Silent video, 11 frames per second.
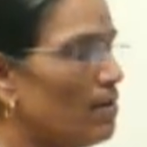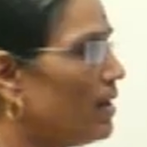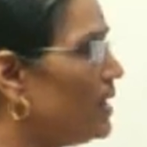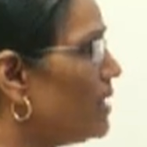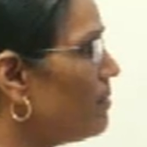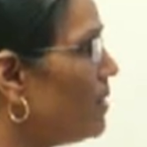
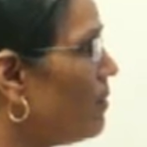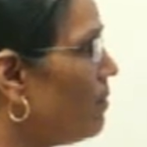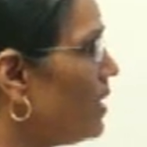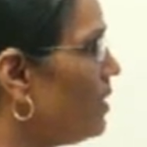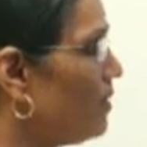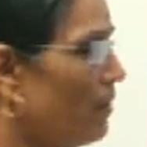quantum
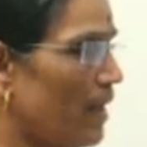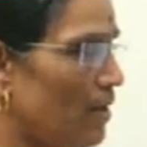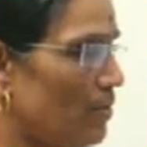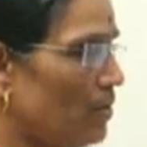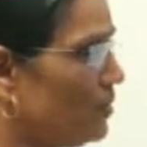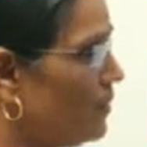number
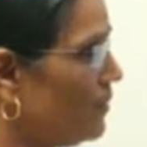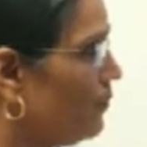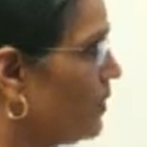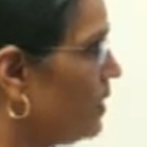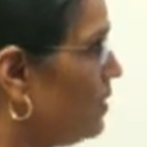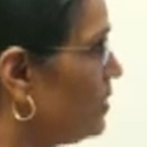values.
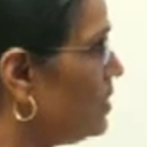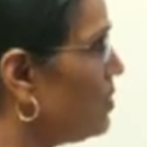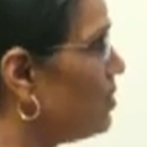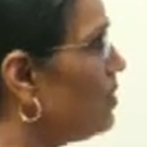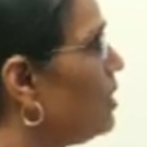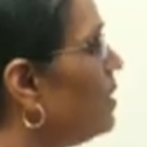So